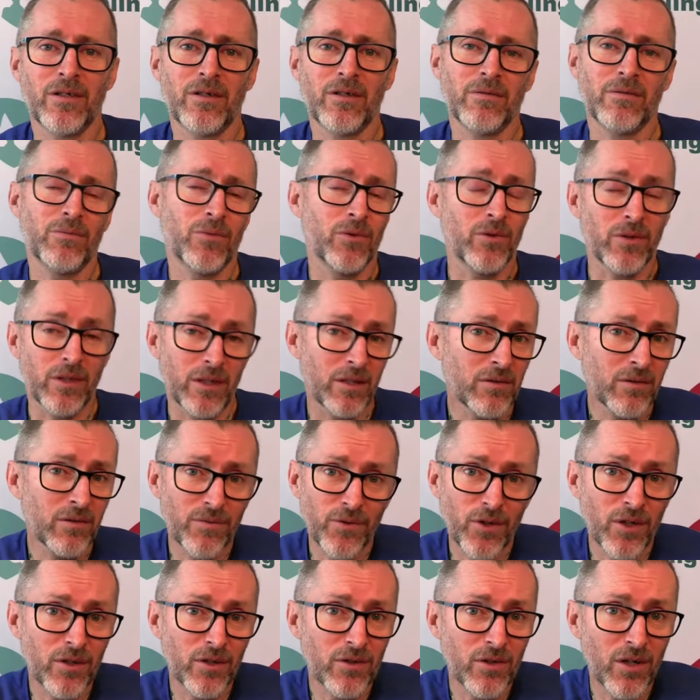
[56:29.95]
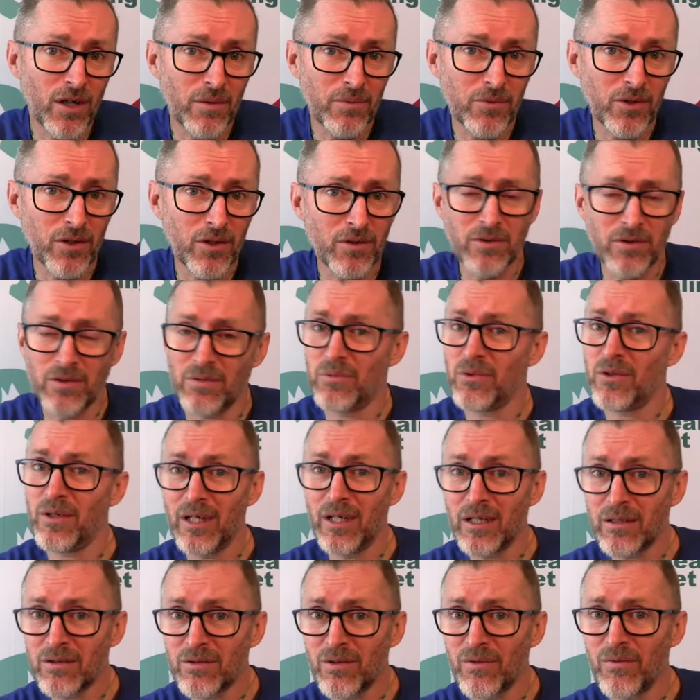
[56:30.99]
more introvert type dogs and more
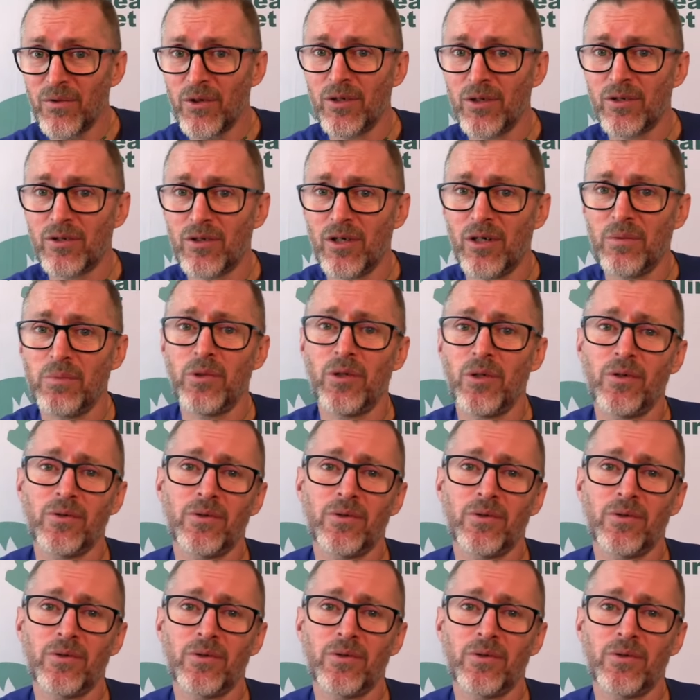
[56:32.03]
extrovert type dogs.